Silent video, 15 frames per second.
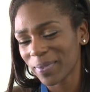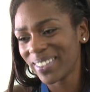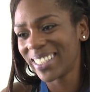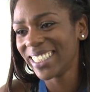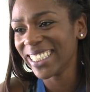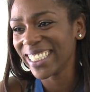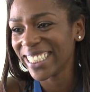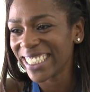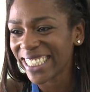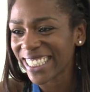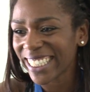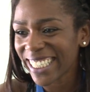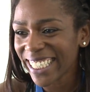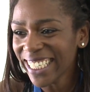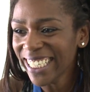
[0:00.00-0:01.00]
Did you feel it
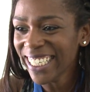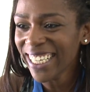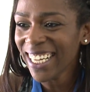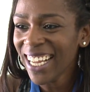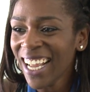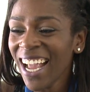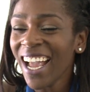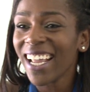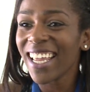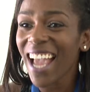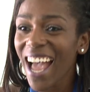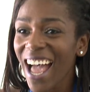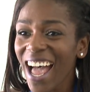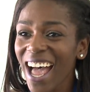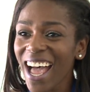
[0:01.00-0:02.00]
coming?
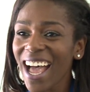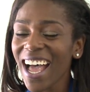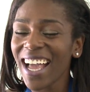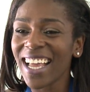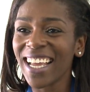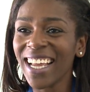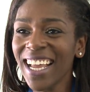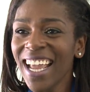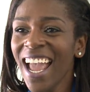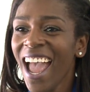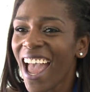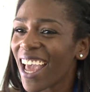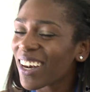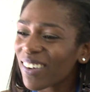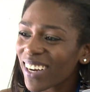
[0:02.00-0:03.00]
Yeah,
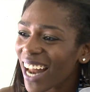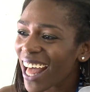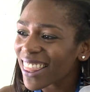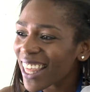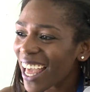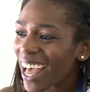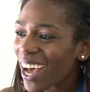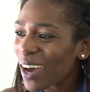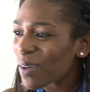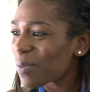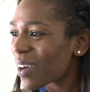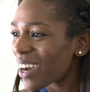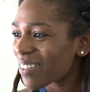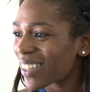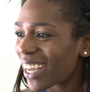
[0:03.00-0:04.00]
and without the help
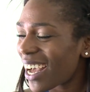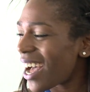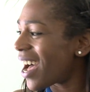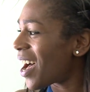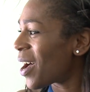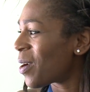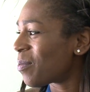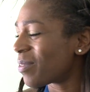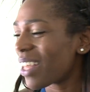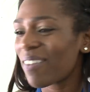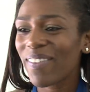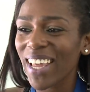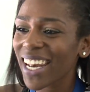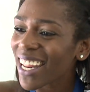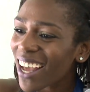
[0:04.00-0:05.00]
of the um, the
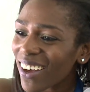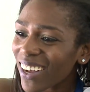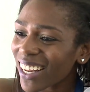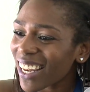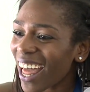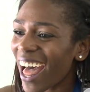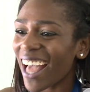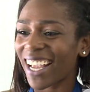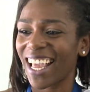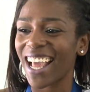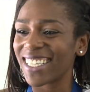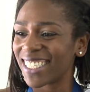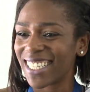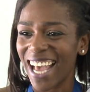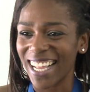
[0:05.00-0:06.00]
video clock, I
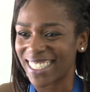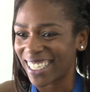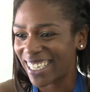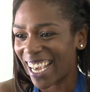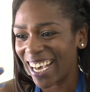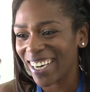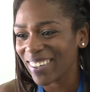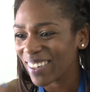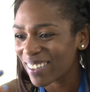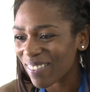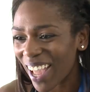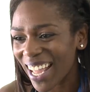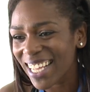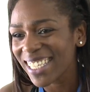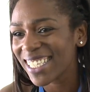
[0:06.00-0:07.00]
just had to go with
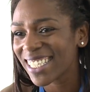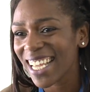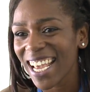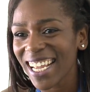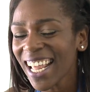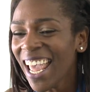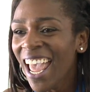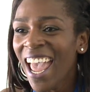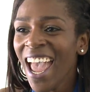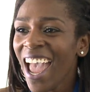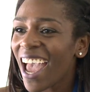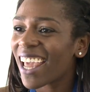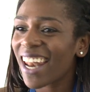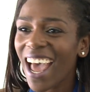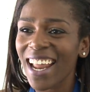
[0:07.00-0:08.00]
my instinct,
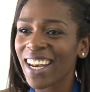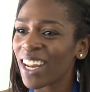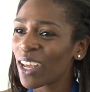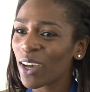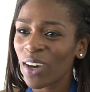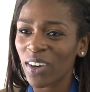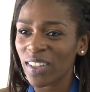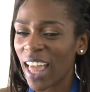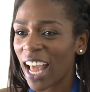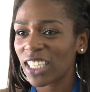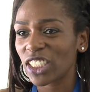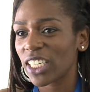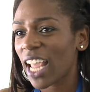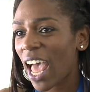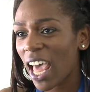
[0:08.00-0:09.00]
and I knew that
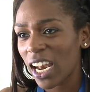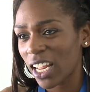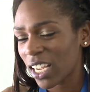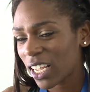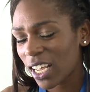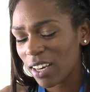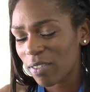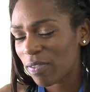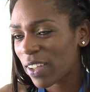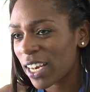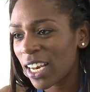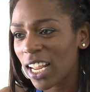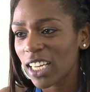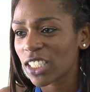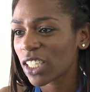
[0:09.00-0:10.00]
she had a good
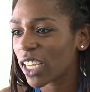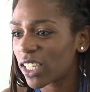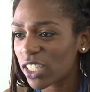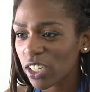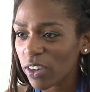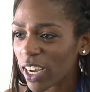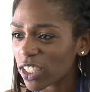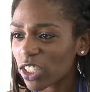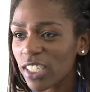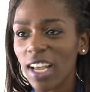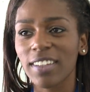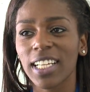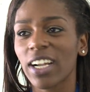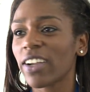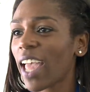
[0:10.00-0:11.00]
finish, good 200. So I
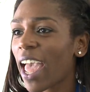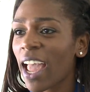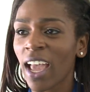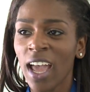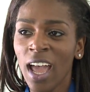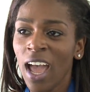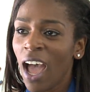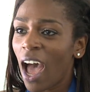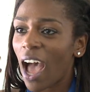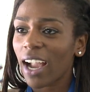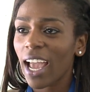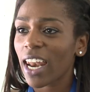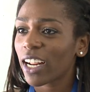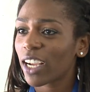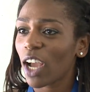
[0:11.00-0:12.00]
was like, okay, I
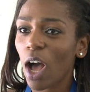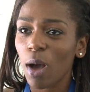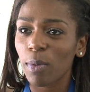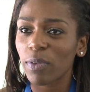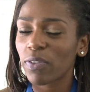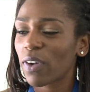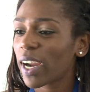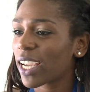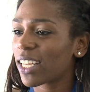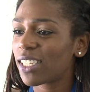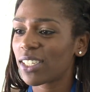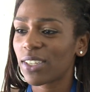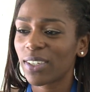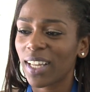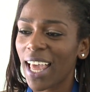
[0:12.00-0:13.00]
gotta go before it gets
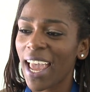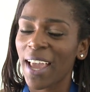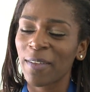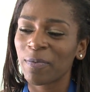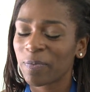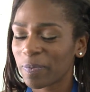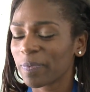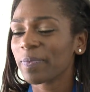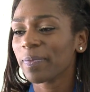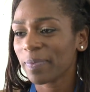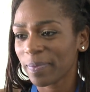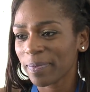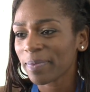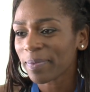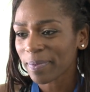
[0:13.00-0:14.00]
too late. Mm
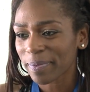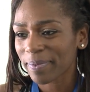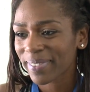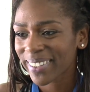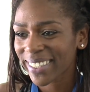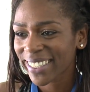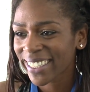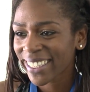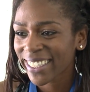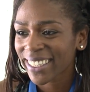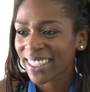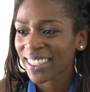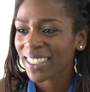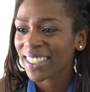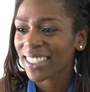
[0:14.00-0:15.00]
-hmm. So you didn't know
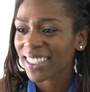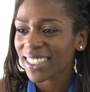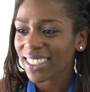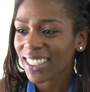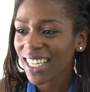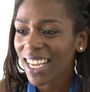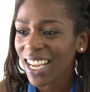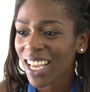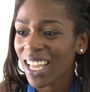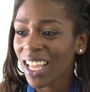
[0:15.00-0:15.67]
how close you got to.